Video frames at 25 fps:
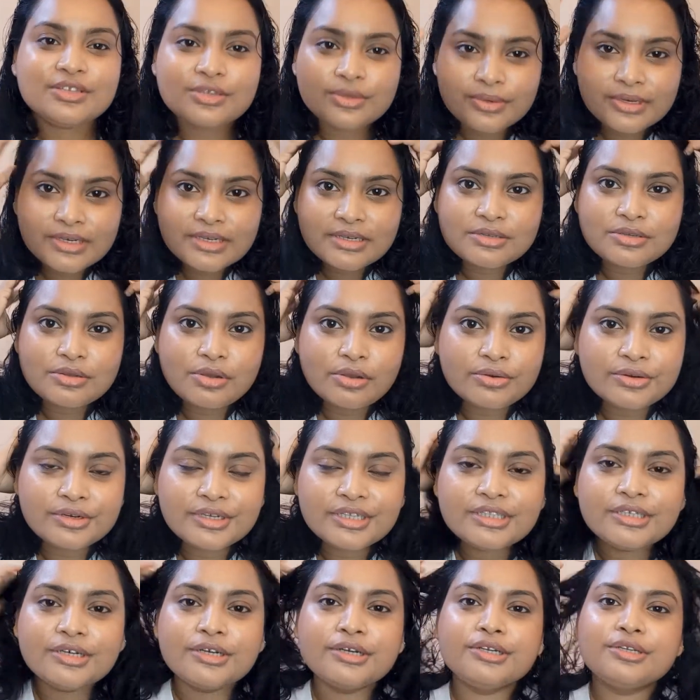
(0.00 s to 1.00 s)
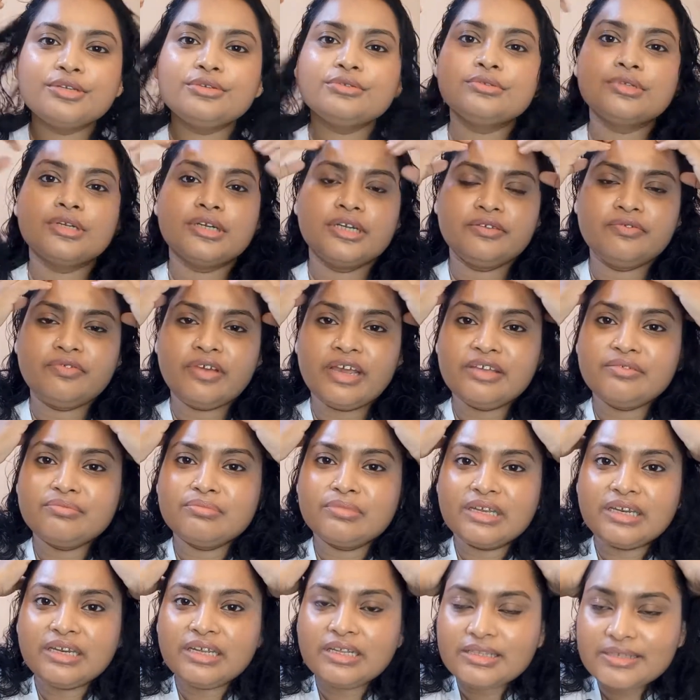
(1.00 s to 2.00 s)
So it is already 30 to 35
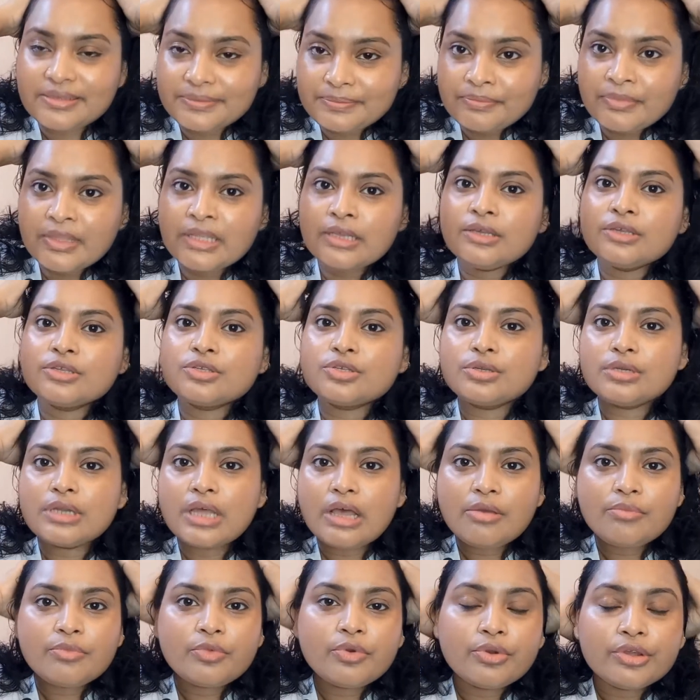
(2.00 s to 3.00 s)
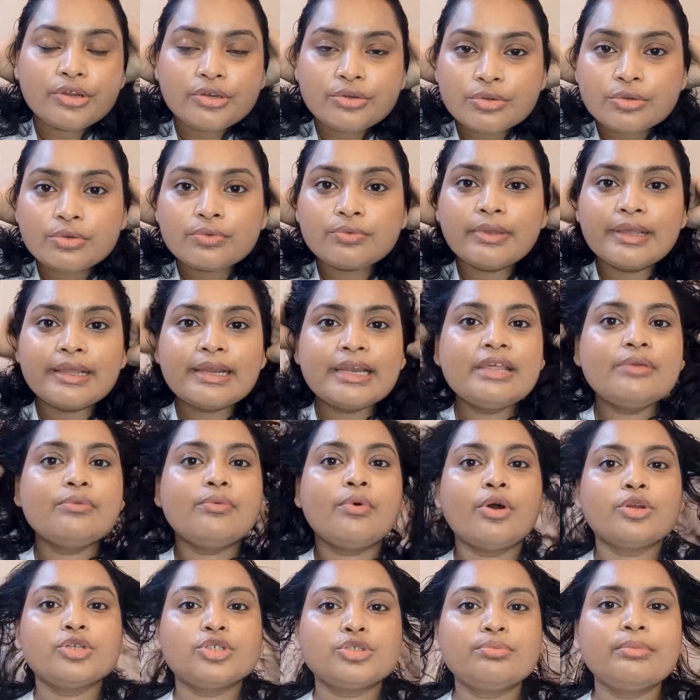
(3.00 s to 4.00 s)
minutes. So now I'm going to quickly
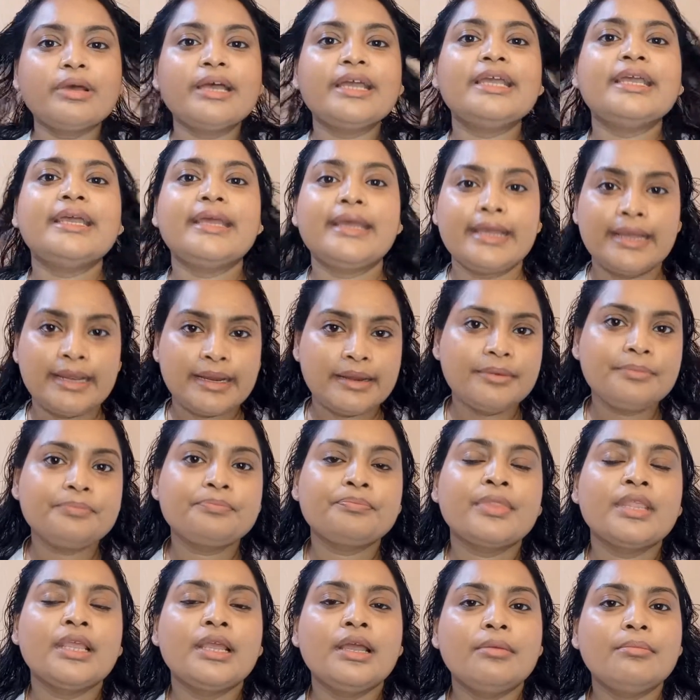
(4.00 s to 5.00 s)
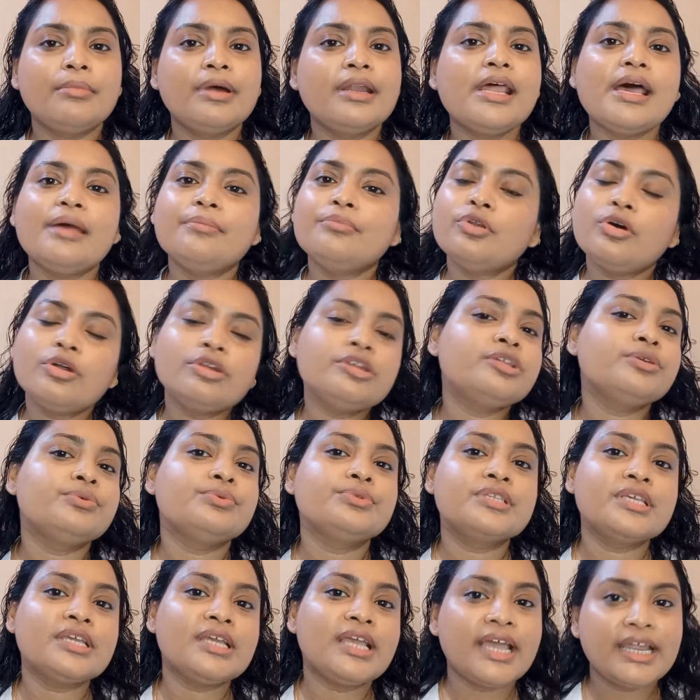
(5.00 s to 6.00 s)
wash my hair, but I'm not
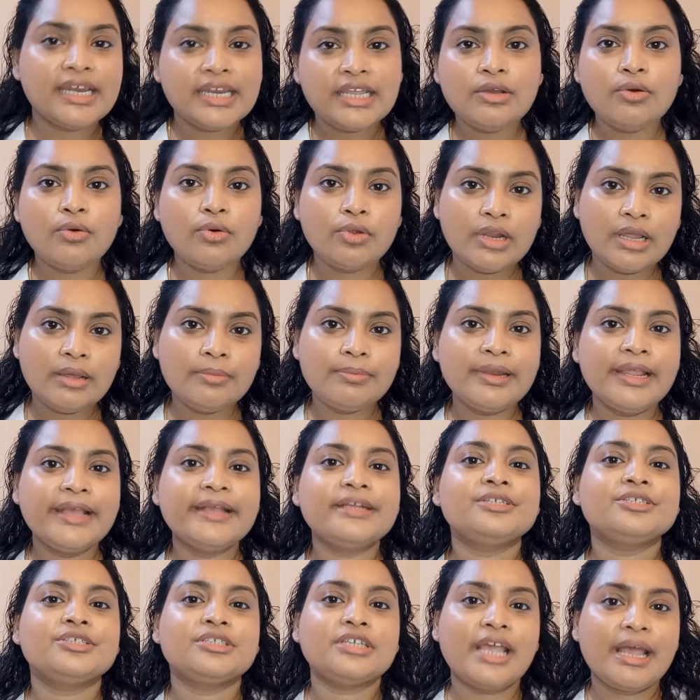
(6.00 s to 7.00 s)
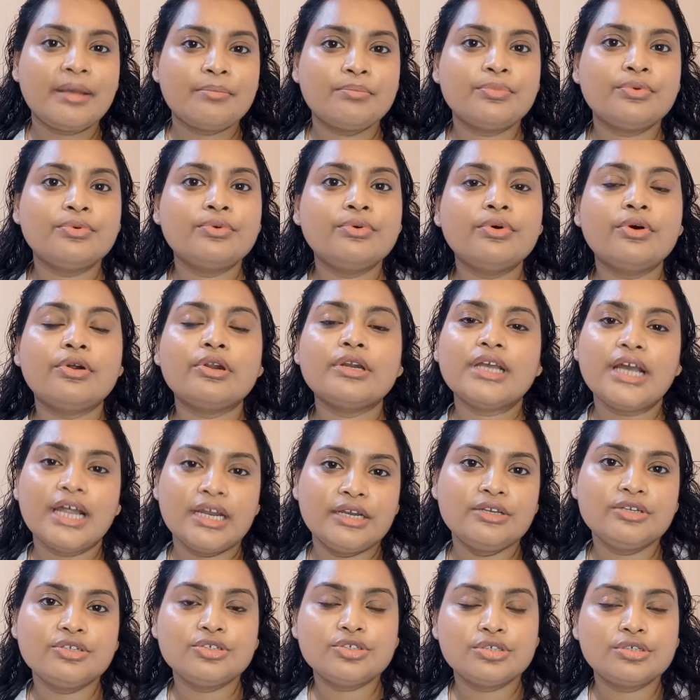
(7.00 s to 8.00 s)
using any Olaplex shampoo or
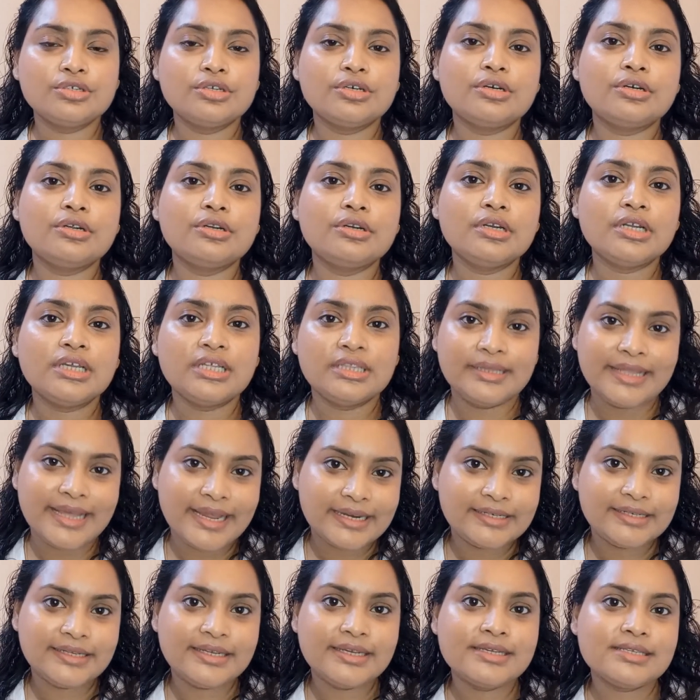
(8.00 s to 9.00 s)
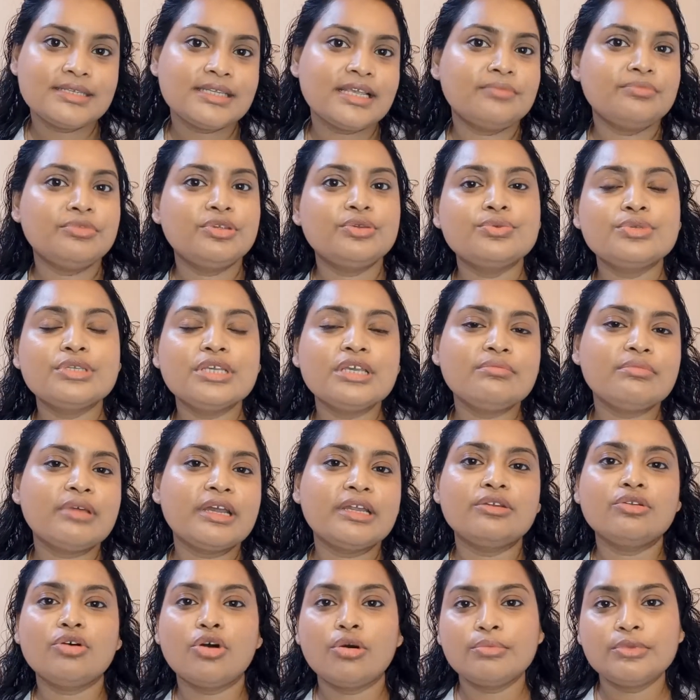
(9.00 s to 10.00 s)
conditioner. In that case, I'm using my
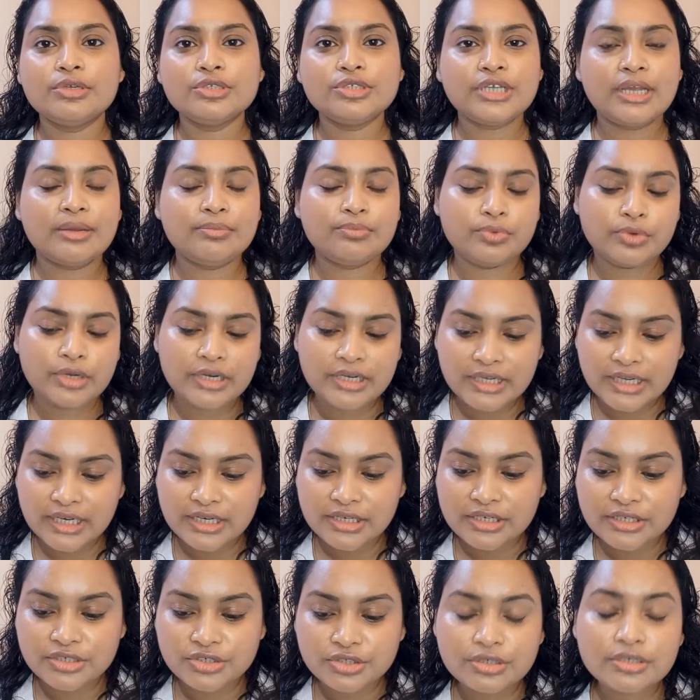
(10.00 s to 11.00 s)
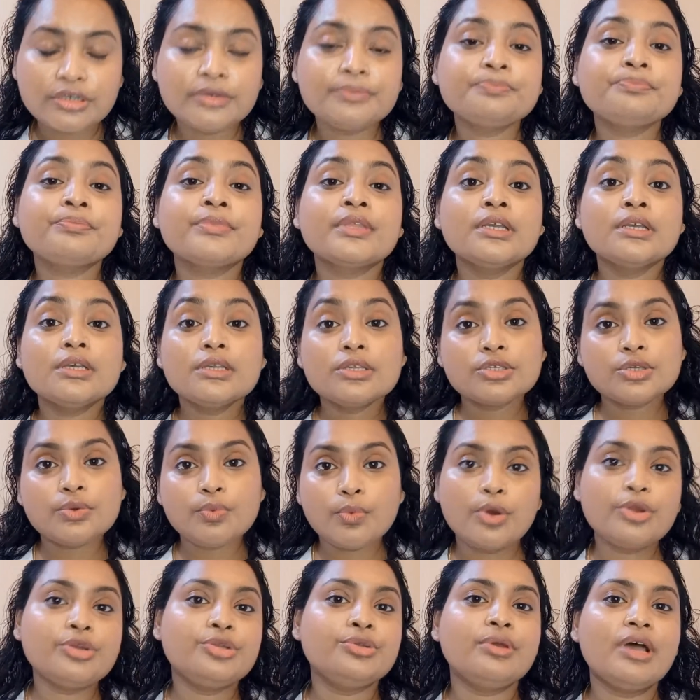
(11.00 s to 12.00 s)
normal shampoo and conditioner. So
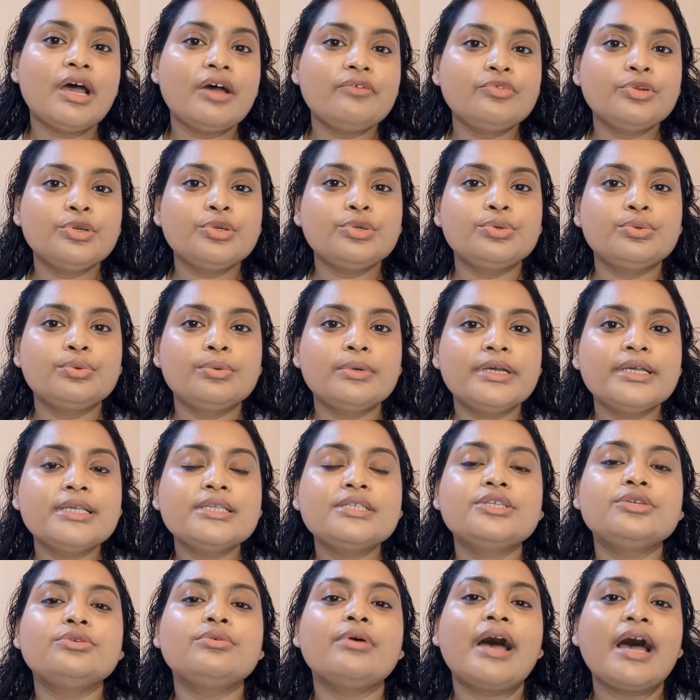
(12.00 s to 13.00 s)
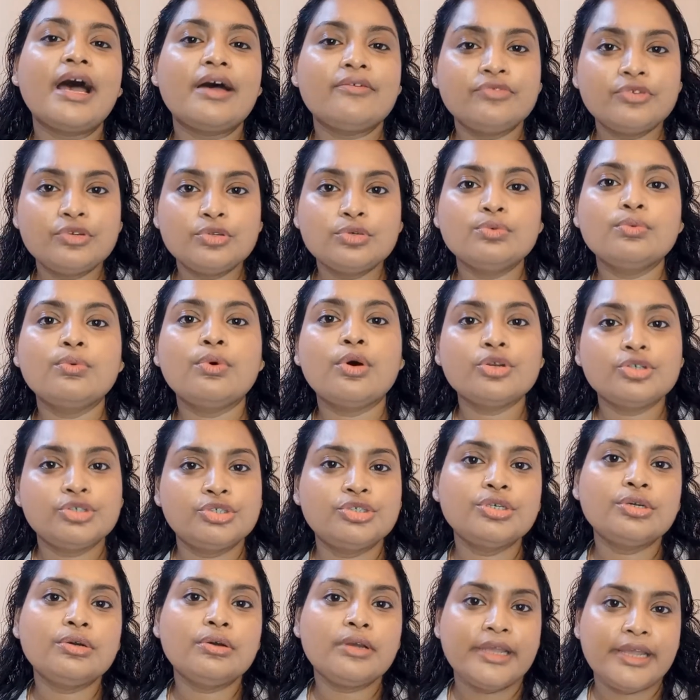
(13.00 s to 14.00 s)
what you have to do is you have to
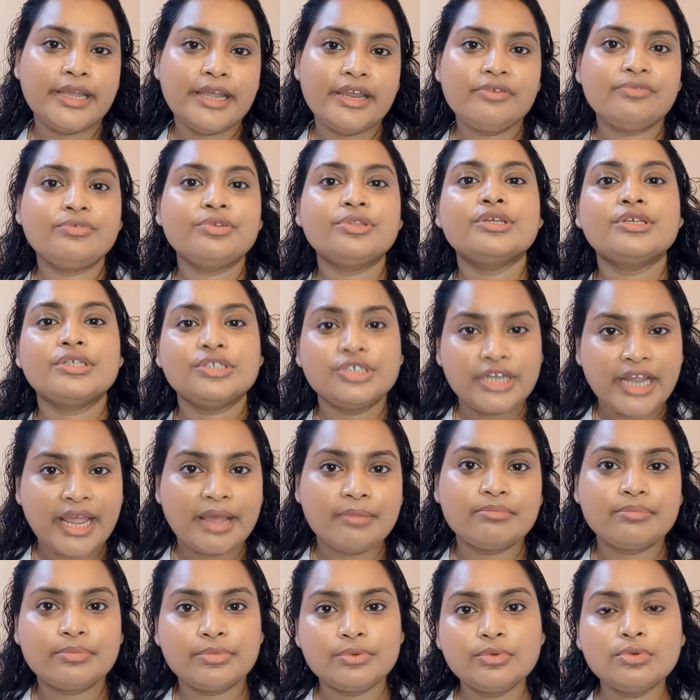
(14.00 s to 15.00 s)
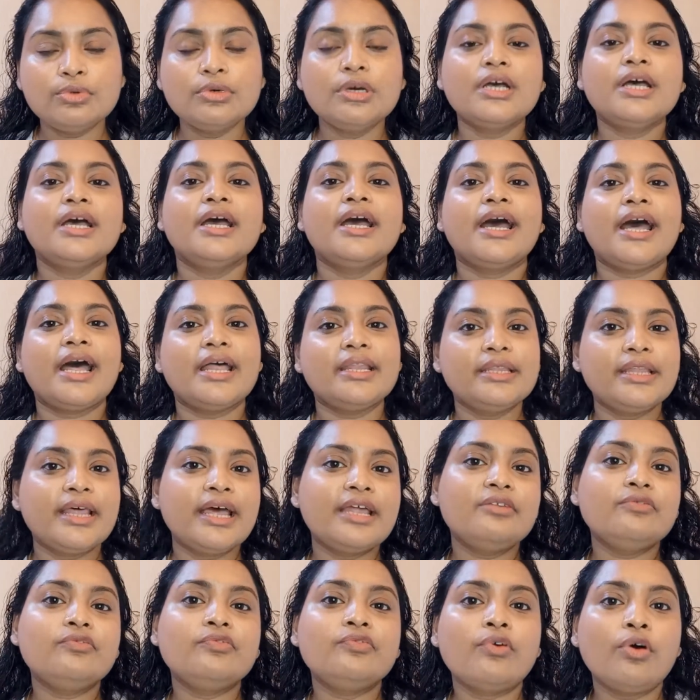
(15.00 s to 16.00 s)
wash your hair with a shampoo and
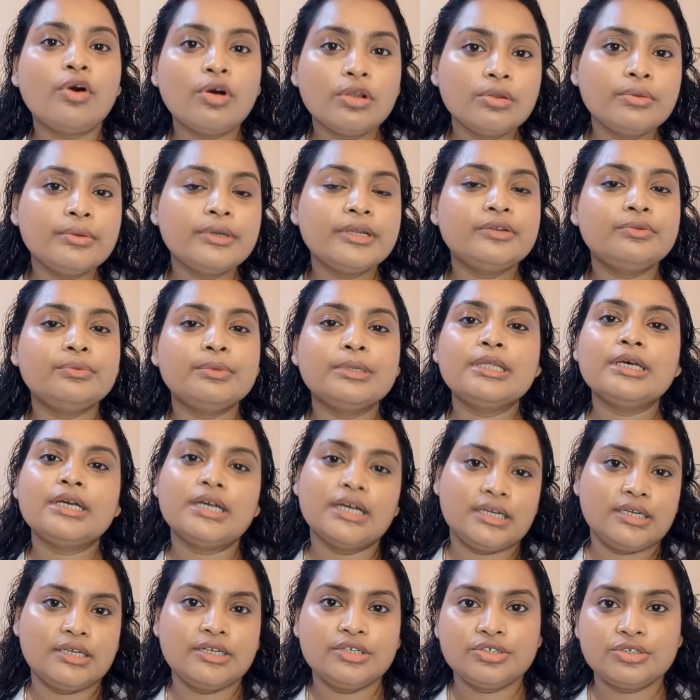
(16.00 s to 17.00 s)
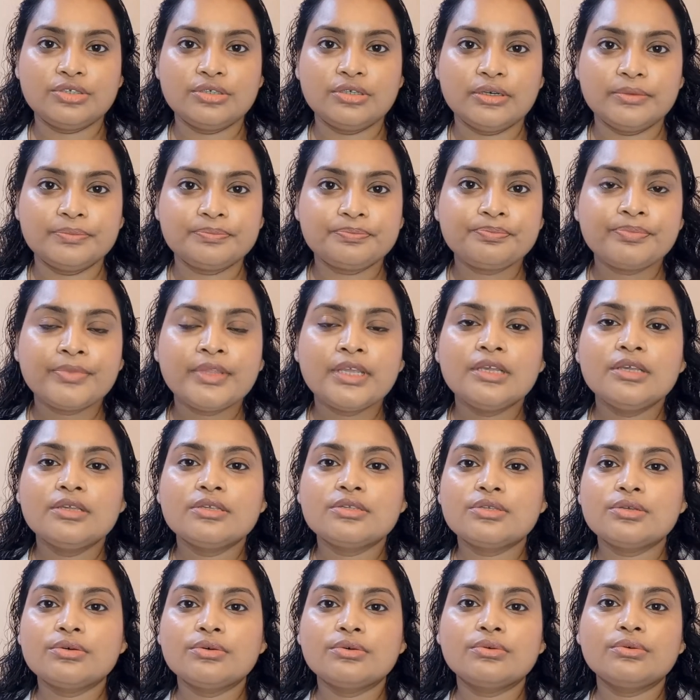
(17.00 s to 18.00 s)
then follow it with a conditioner.
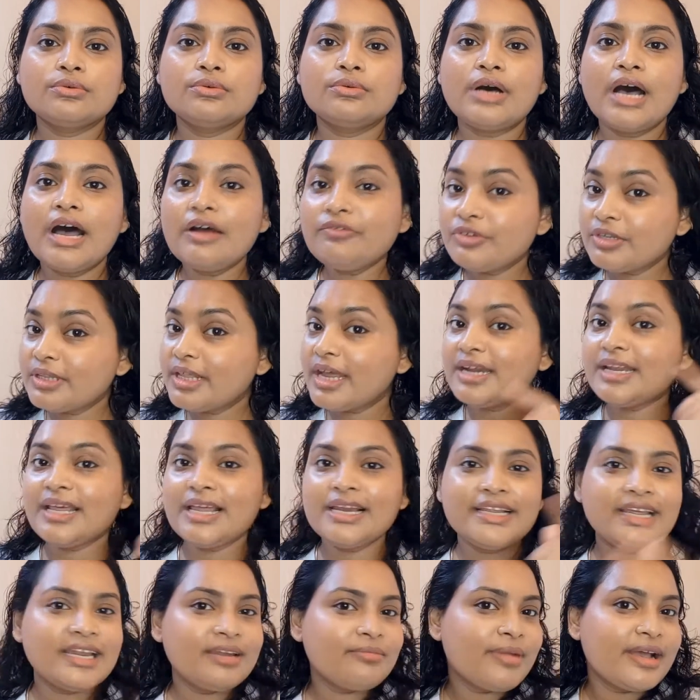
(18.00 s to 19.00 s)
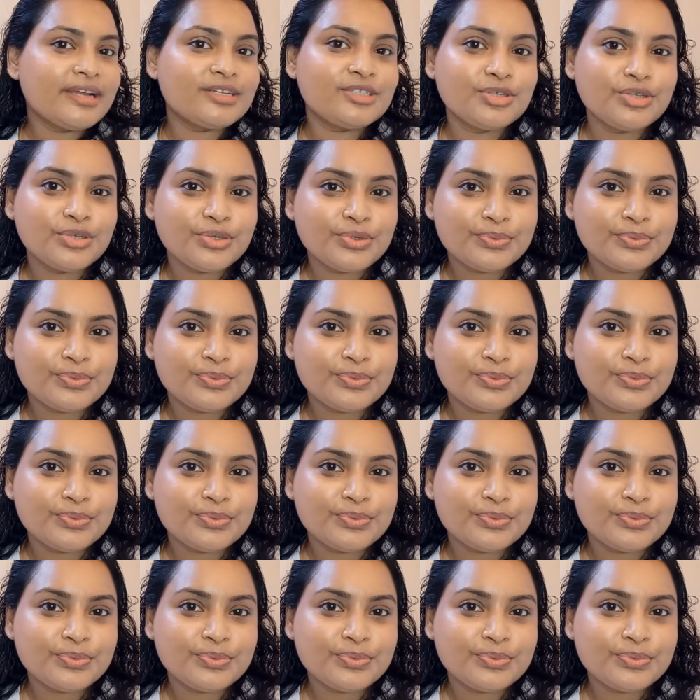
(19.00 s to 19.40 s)
So after that, I'll get back to you.